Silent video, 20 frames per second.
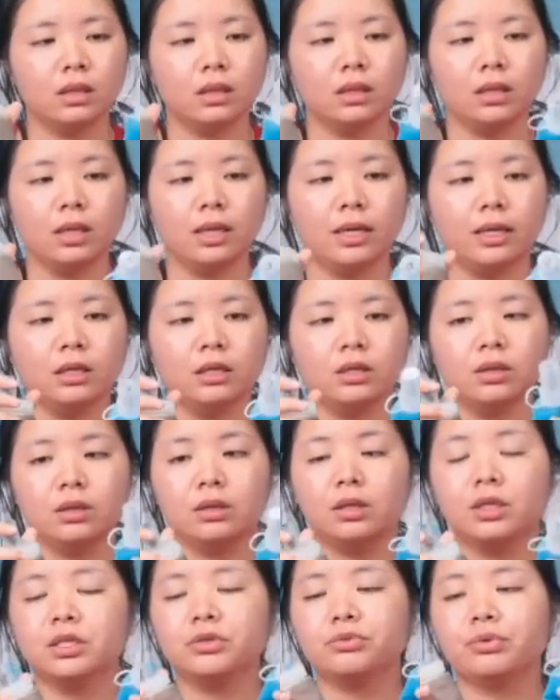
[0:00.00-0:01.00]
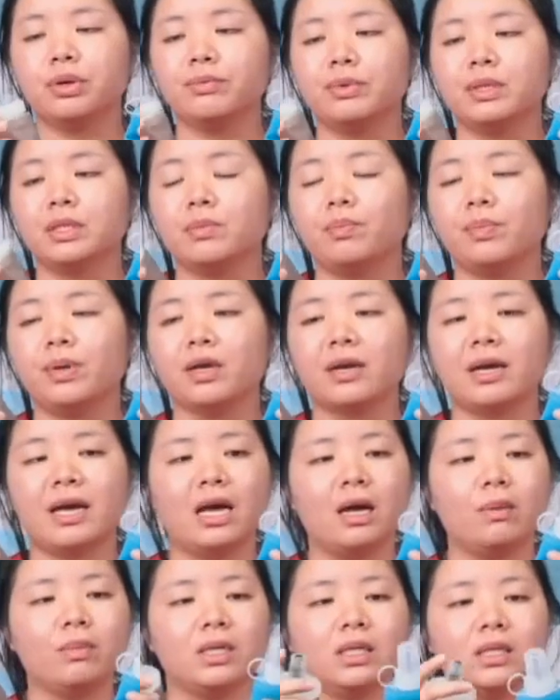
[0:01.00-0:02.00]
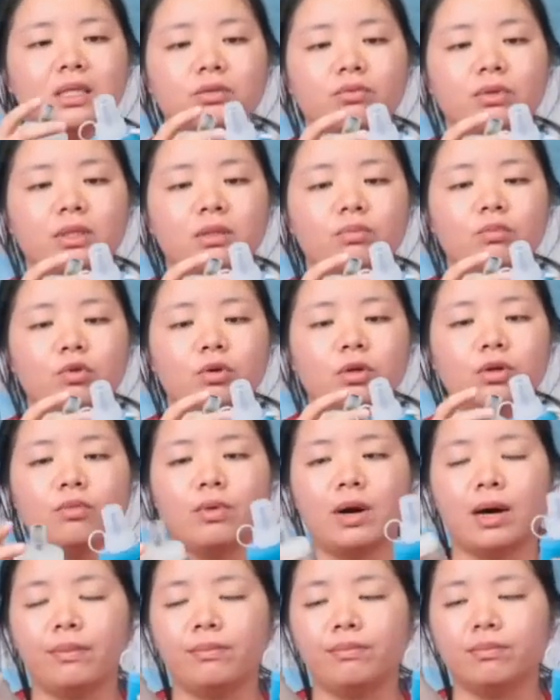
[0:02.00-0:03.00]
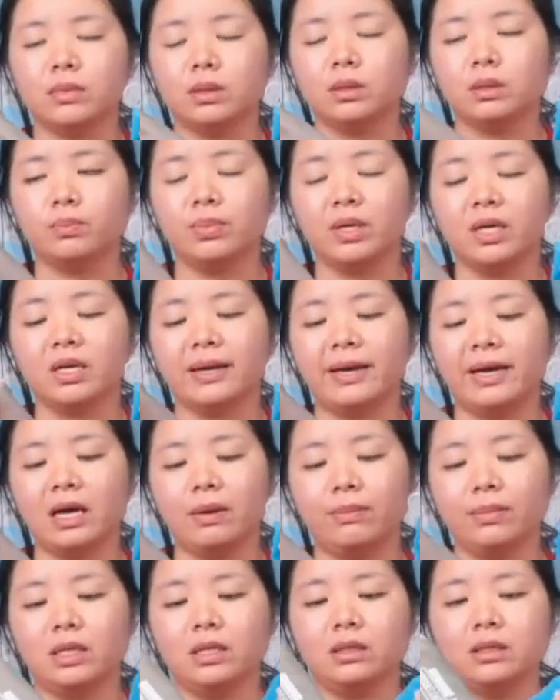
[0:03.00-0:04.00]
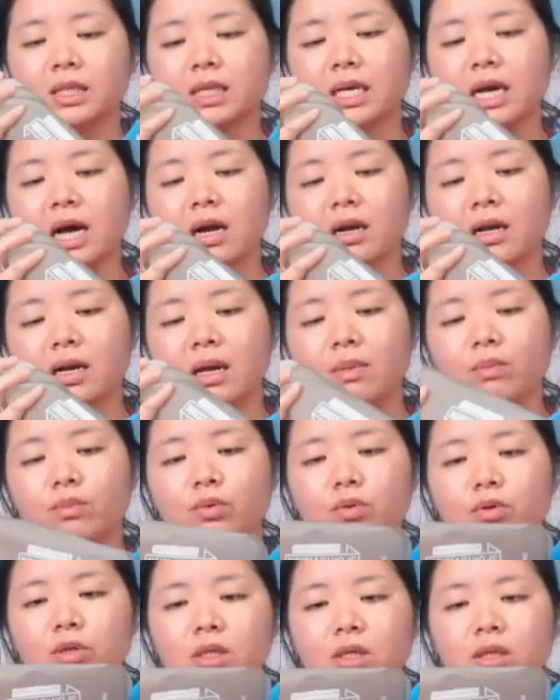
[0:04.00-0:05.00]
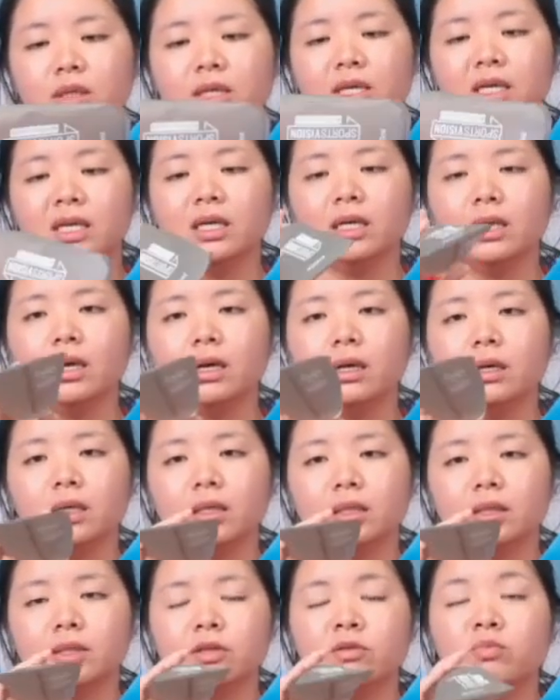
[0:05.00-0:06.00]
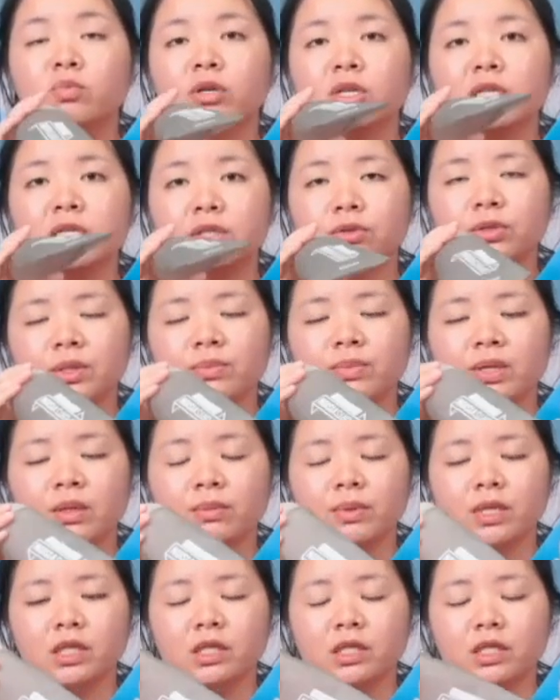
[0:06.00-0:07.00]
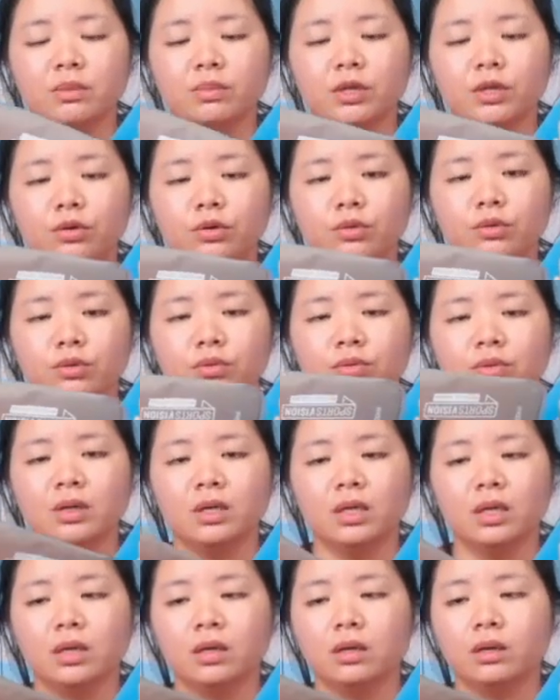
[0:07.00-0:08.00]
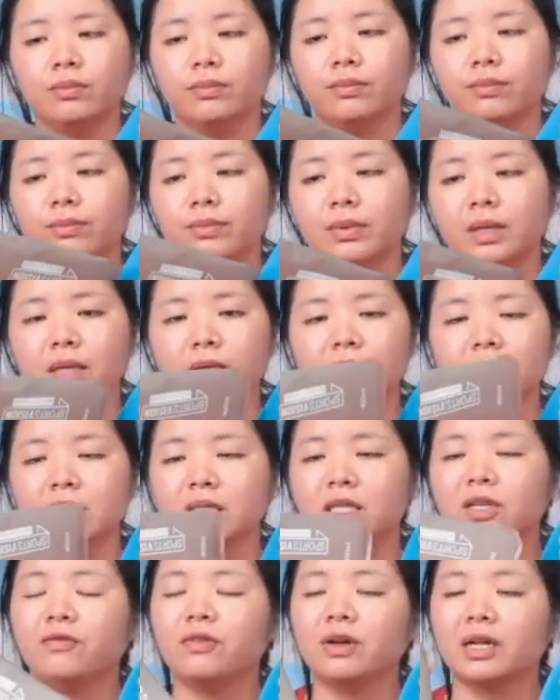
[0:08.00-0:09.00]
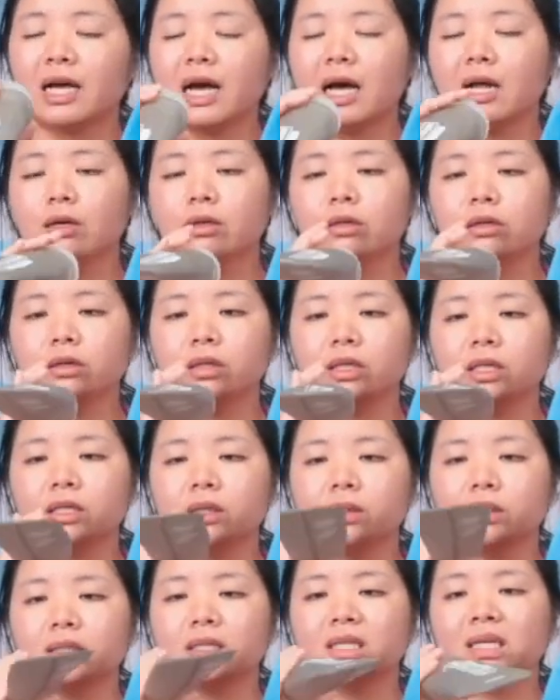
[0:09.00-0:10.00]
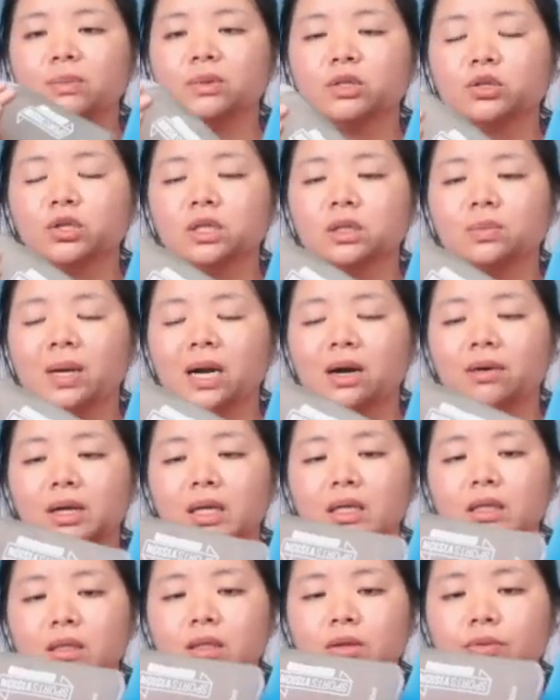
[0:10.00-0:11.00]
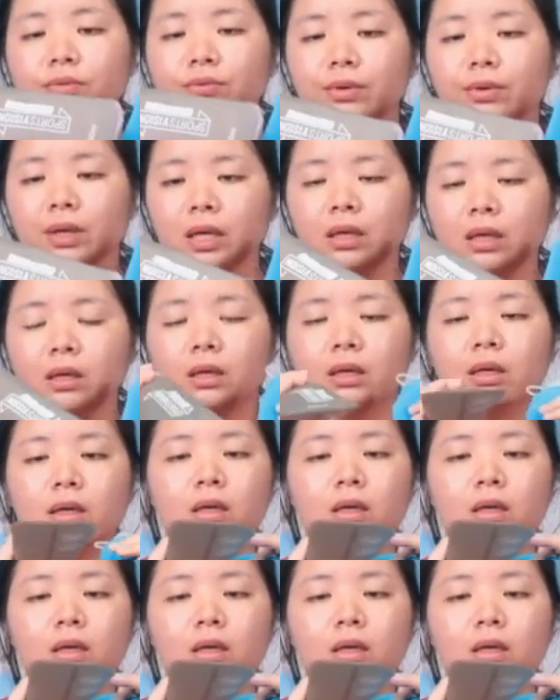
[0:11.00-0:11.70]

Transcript: And uh, this one is a big cabinet, this one smaller one. Big cabinet, arcline button, uh, 0.3 millimeter TPU. It's a different color, it's a semi-transparent, gray.